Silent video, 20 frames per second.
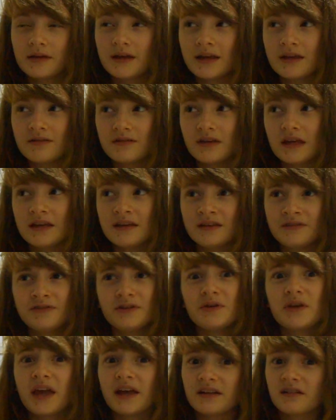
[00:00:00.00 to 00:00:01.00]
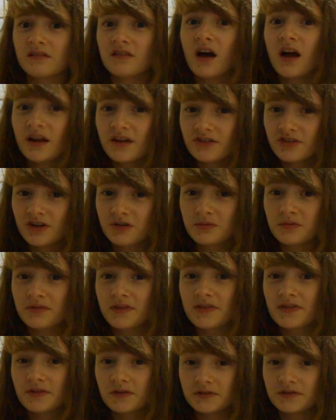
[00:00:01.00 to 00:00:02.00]
if you get in a lot of trouble,
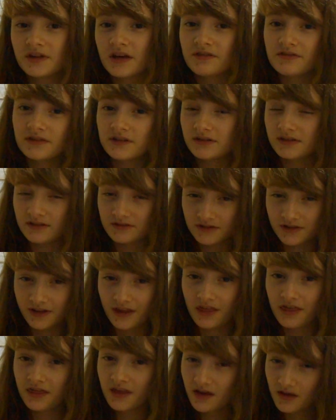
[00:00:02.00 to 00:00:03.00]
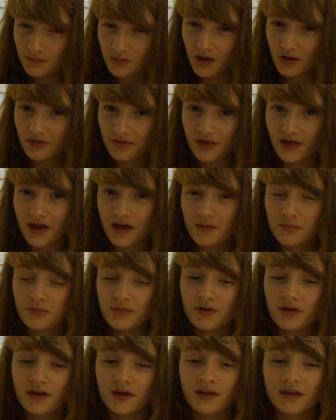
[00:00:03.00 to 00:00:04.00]
then they'll definitely really think about that,
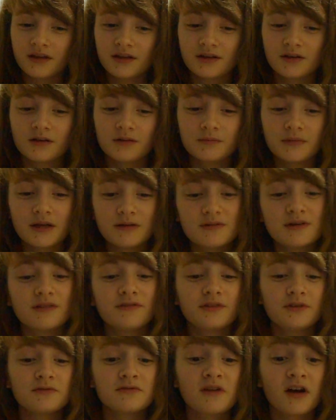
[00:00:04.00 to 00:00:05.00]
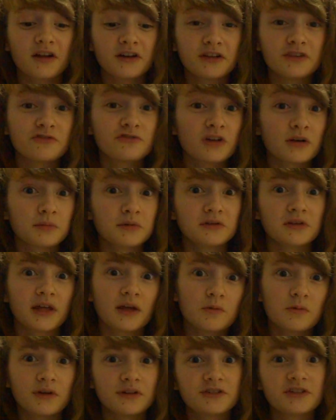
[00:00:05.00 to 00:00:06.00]
but, maybe if you've gotten in trouble
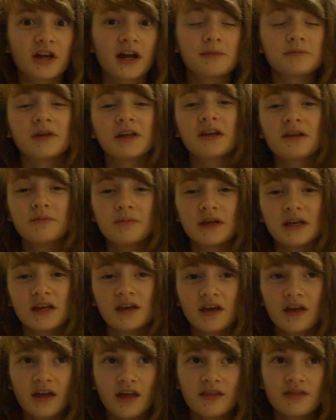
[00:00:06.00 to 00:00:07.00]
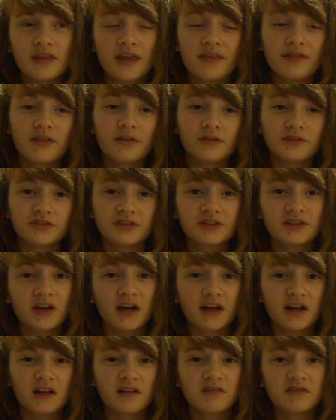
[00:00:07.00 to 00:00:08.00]
like one time like me, then they'll just
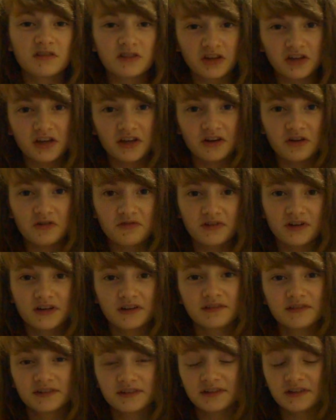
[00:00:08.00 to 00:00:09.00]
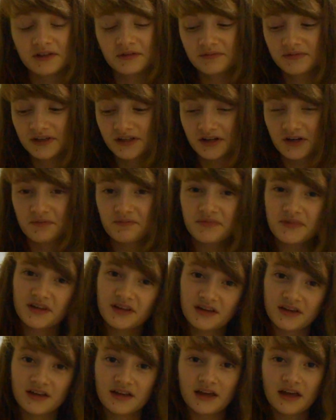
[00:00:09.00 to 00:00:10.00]
kind of look it over. So,
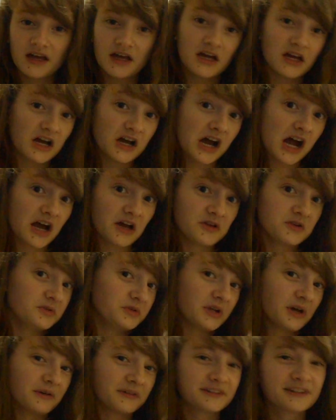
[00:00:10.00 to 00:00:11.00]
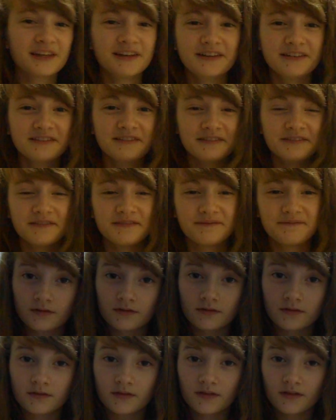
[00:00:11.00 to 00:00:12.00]
who knows?
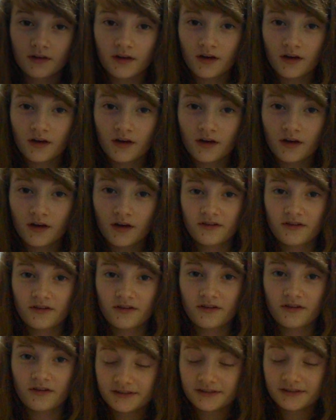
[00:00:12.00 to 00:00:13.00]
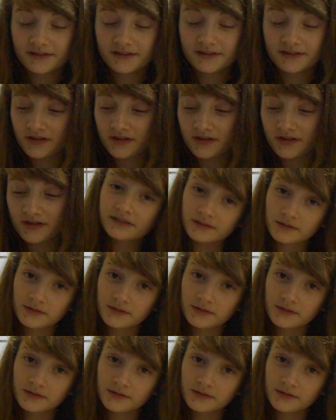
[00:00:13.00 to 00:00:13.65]
Alright, so the next